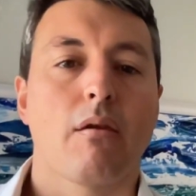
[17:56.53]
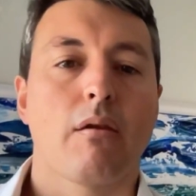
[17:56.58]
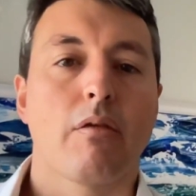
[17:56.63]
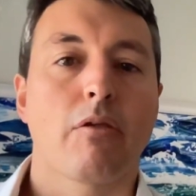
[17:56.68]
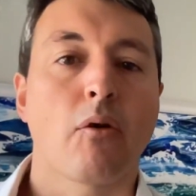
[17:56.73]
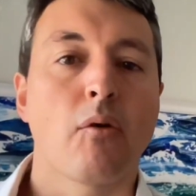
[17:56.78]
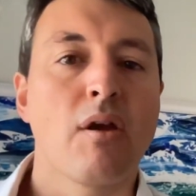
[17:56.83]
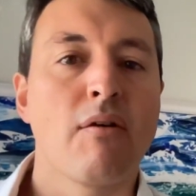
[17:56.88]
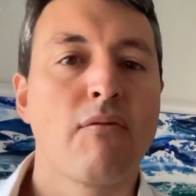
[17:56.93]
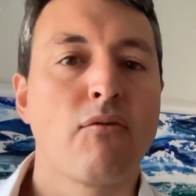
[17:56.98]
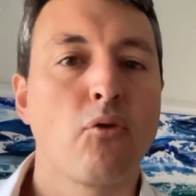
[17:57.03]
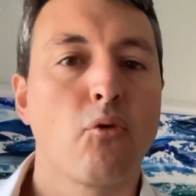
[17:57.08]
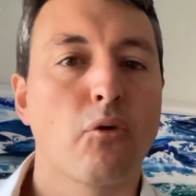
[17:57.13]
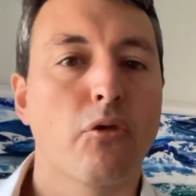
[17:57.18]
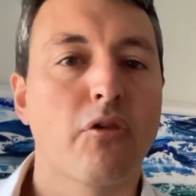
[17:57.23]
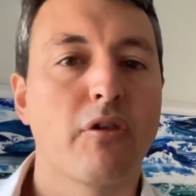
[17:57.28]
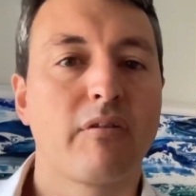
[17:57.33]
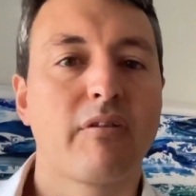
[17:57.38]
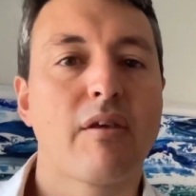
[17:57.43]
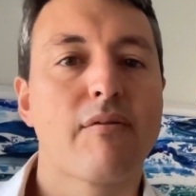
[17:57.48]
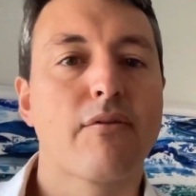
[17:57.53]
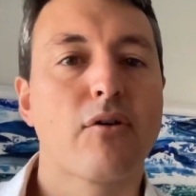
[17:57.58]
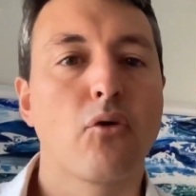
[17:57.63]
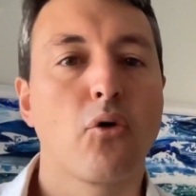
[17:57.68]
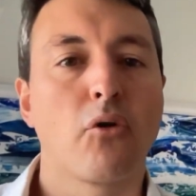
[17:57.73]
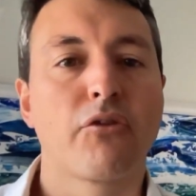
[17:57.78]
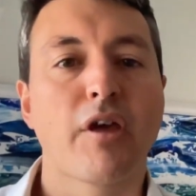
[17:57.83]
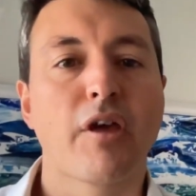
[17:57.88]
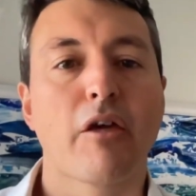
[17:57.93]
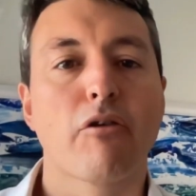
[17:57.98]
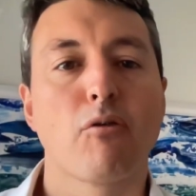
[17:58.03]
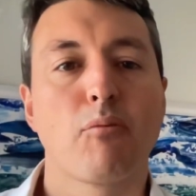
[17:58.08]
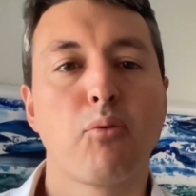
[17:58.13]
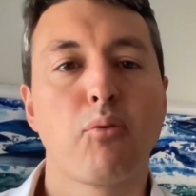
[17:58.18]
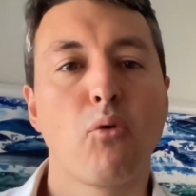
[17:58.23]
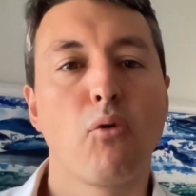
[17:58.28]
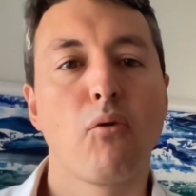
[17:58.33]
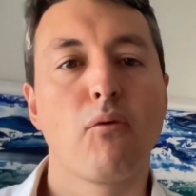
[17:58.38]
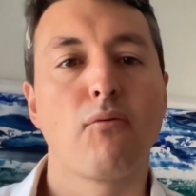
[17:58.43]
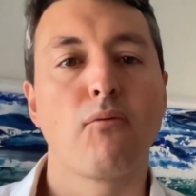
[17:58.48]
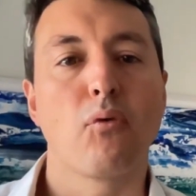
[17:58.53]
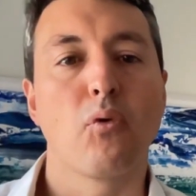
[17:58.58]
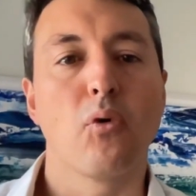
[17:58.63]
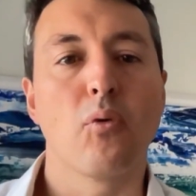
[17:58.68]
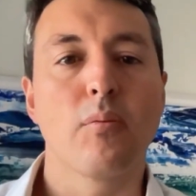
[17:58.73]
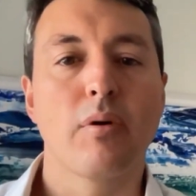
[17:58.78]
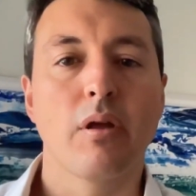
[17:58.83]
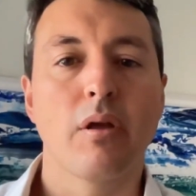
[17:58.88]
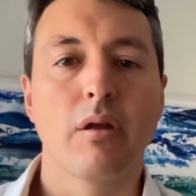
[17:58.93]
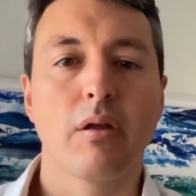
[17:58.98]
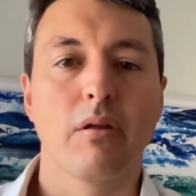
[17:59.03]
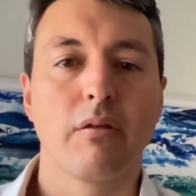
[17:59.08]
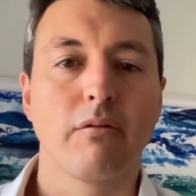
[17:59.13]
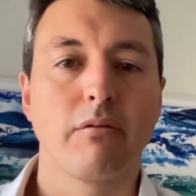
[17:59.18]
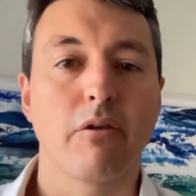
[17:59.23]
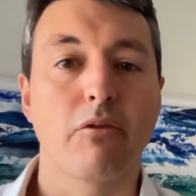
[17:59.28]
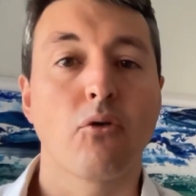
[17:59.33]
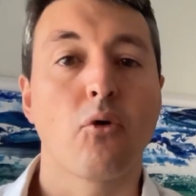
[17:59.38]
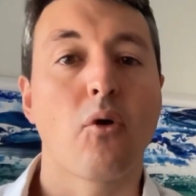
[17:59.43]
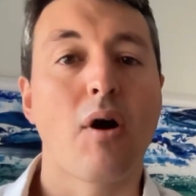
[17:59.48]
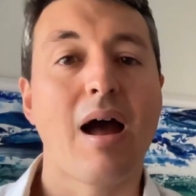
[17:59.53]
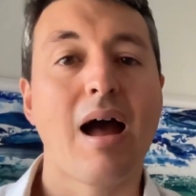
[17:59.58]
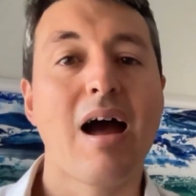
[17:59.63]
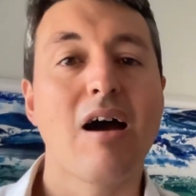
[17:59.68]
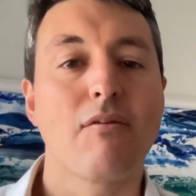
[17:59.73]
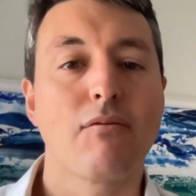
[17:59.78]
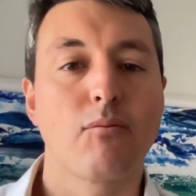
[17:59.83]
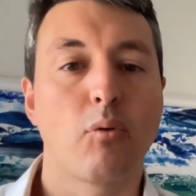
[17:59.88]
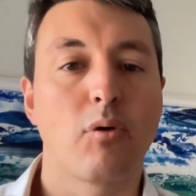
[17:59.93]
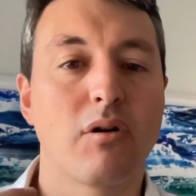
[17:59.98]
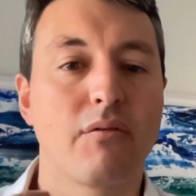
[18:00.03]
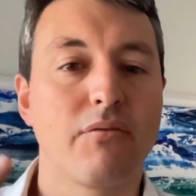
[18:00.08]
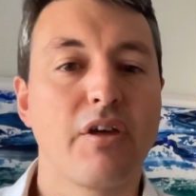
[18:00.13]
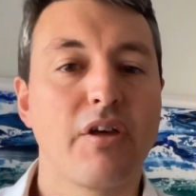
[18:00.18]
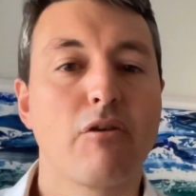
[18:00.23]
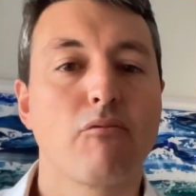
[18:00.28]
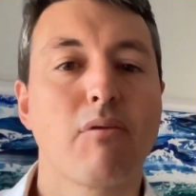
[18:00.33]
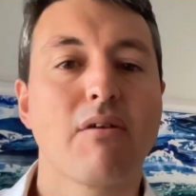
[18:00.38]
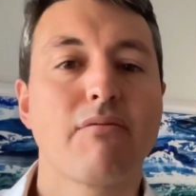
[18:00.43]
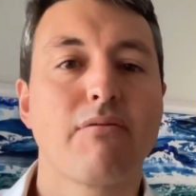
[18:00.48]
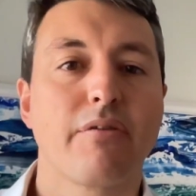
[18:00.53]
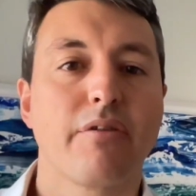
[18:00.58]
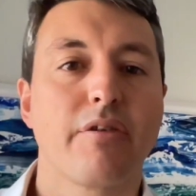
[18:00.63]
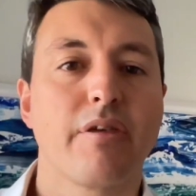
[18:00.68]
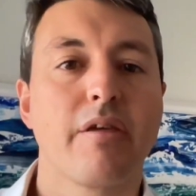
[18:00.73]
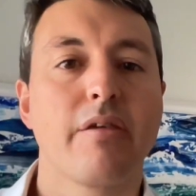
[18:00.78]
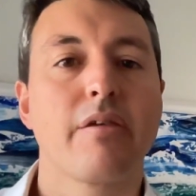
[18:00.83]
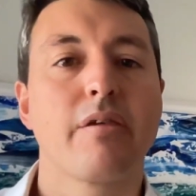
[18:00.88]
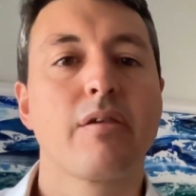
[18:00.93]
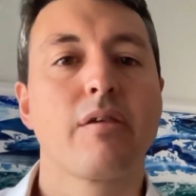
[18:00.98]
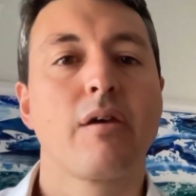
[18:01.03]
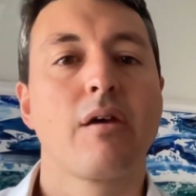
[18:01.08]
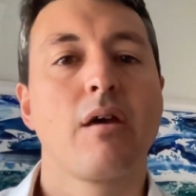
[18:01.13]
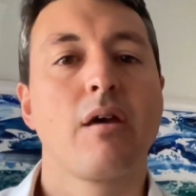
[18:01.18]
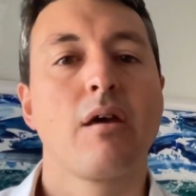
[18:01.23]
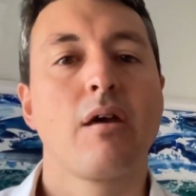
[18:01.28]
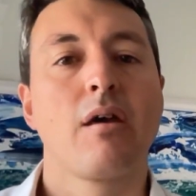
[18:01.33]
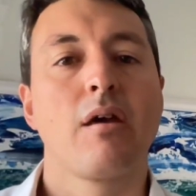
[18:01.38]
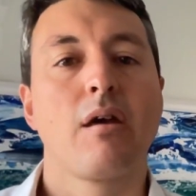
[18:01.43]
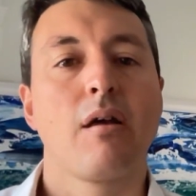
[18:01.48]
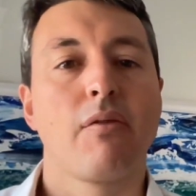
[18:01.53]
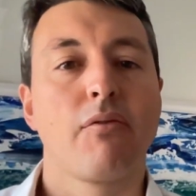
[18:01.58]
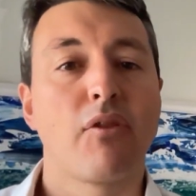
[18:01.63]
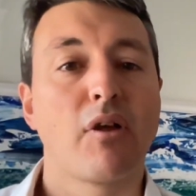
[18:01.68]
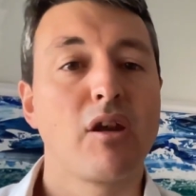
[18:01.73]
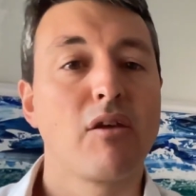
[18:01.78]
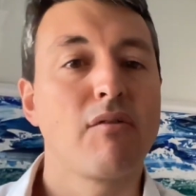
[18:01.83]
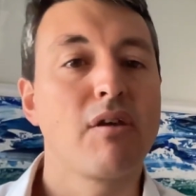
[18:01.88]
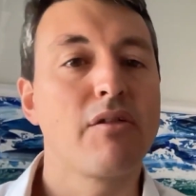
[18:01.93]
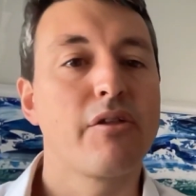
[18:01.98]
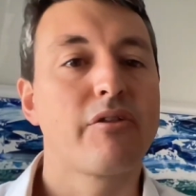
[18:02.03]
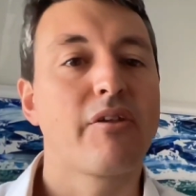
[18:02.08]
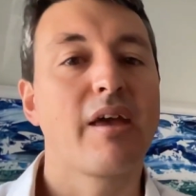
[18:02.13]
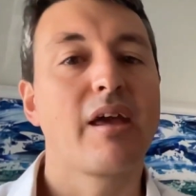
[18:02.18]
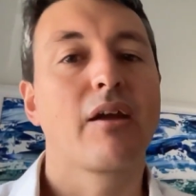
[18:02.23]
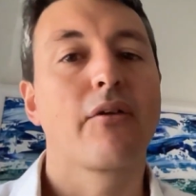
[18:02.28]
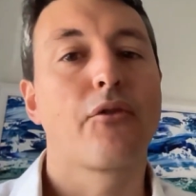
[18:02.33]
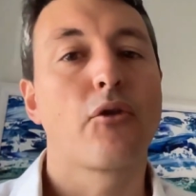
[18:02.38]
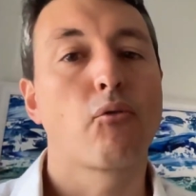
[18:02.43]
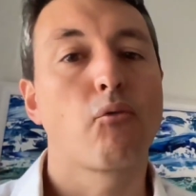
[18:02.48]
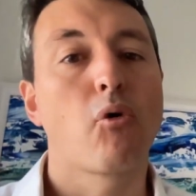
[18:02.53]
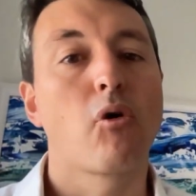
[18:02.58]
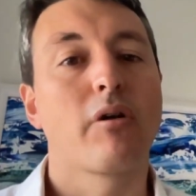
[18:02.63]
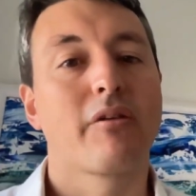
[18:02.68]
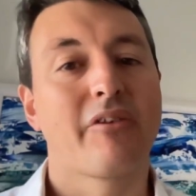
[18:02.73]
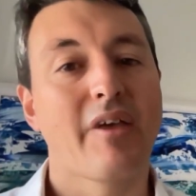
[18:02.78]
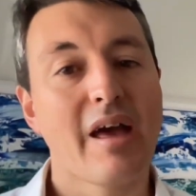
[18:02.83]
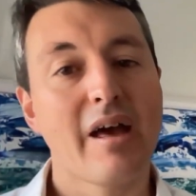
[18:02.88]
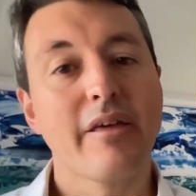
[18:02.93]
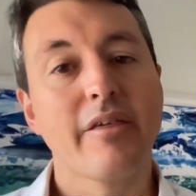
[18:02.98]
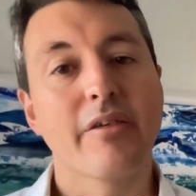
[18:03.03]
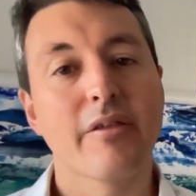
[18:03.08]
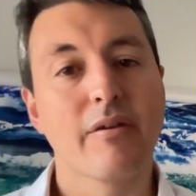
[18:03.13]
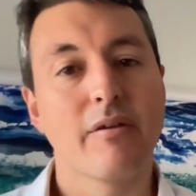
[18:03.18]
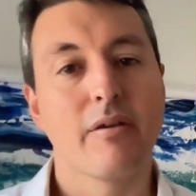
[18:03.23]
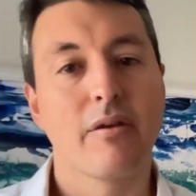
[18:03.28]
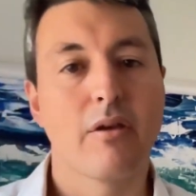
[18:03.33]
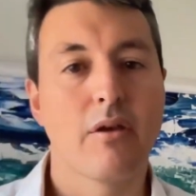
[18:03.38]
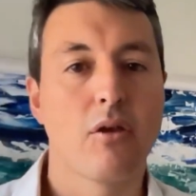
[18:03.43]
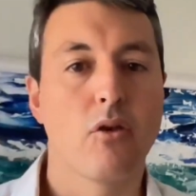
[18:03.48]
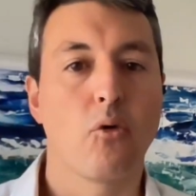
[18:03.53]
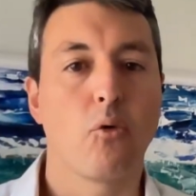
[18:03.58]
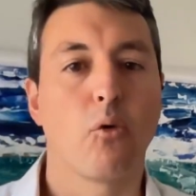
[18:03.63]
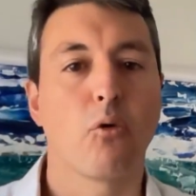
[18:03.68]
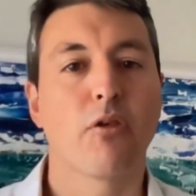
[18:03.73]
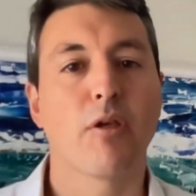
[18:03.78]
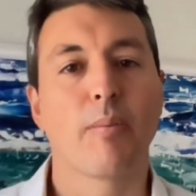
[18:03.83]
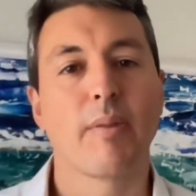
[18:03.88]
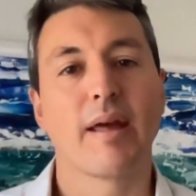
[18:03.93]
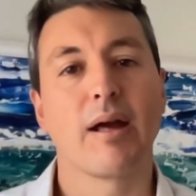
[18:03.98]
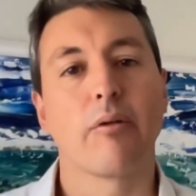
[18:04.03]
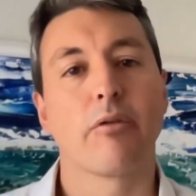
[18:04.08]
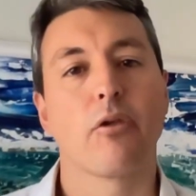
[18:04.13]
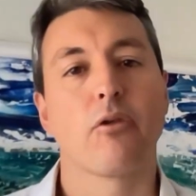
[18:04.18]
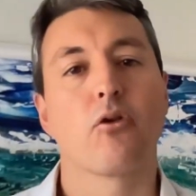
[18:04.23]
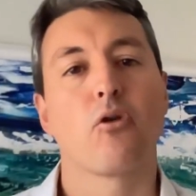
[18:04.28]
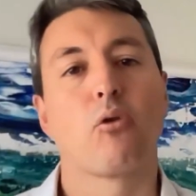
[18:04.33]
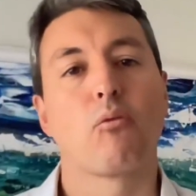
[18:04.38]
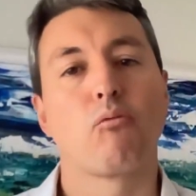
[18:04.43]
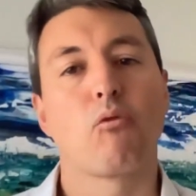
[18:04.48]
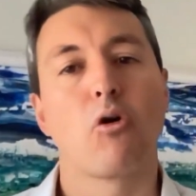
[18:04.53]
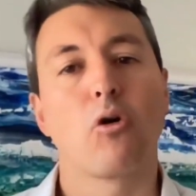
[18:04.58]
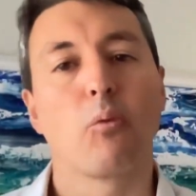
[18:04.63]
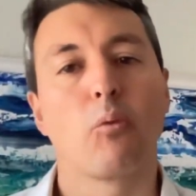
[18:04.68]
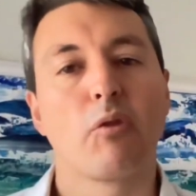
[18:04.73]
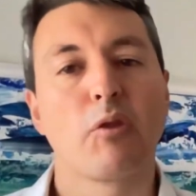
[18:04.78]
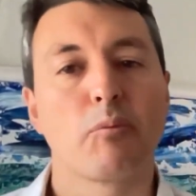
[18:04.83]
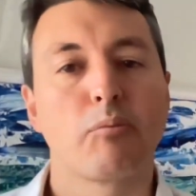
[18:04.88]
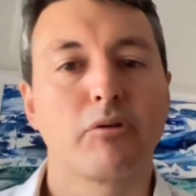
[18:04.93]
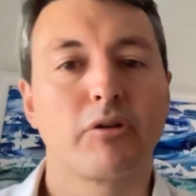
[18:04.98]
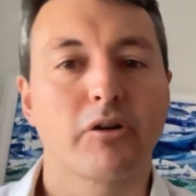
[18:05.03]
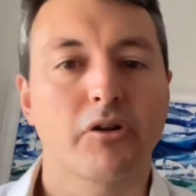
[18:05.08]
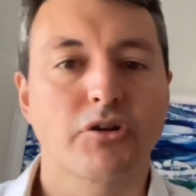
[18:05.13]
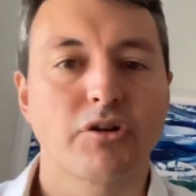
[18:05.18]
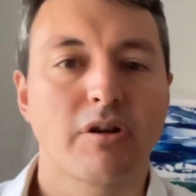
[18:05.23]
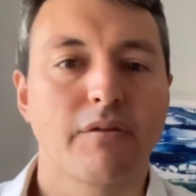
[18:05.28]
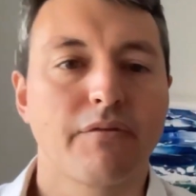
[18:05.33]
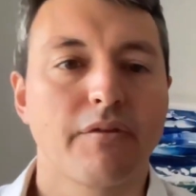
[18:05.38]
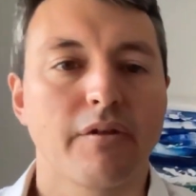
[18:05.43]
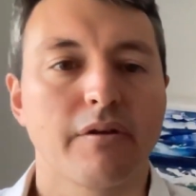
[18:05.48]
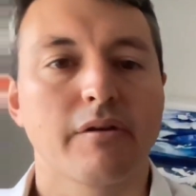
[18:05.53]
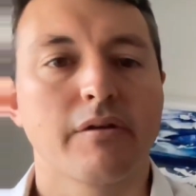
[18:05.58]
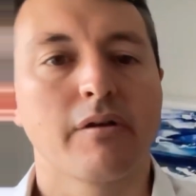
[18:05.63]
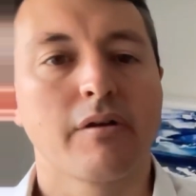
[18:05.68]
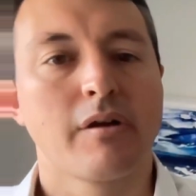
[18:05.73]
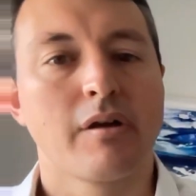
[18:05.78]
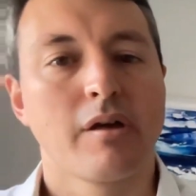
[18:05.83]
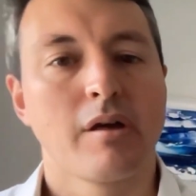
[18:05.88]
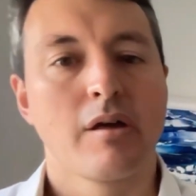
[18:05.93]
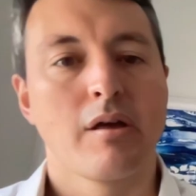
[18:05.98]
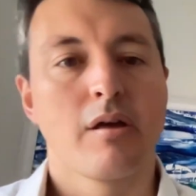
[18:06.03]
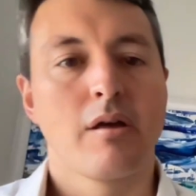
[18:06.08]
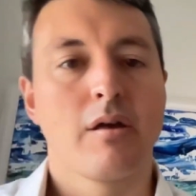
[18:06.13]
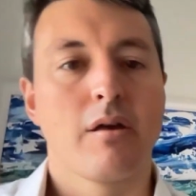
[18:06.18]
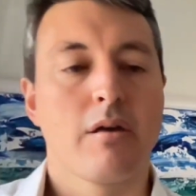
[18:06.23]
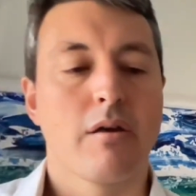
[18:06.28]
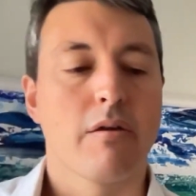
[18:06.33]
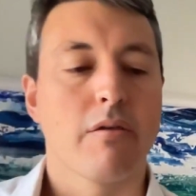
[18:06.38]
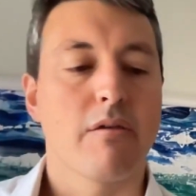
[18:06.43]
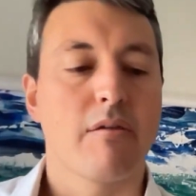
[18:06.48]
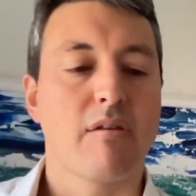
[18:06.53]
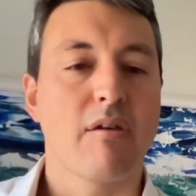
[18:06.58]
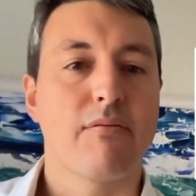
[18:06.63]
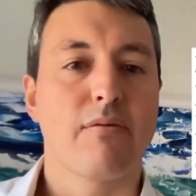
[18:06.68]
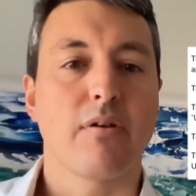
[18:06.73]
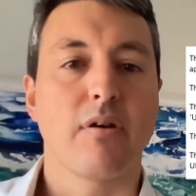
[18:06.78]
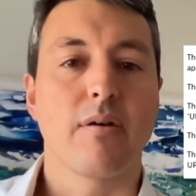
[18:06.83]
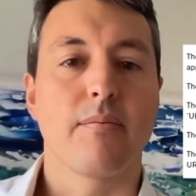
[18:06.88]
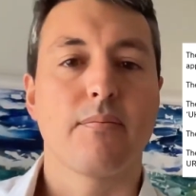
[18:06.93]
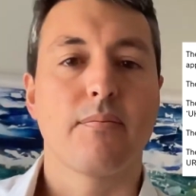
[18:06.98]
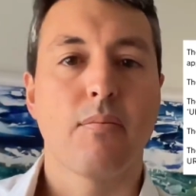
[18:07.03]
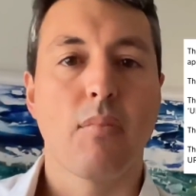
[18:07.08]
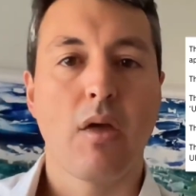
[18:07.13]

So if your certificate or test report form does not have of these references, then you've either taken the wrong test or something else has gone wrong with the production of the certificate.